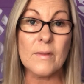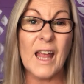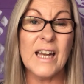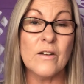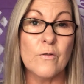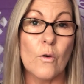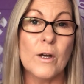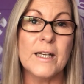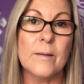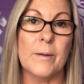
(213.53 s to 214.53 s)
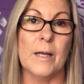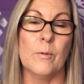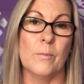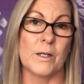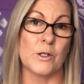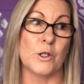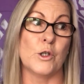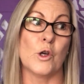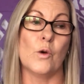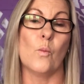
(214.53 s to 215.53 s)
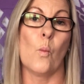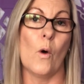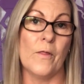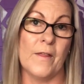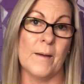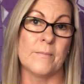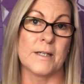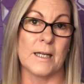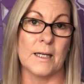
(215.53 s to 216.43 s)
and avoiding people because you don't want them to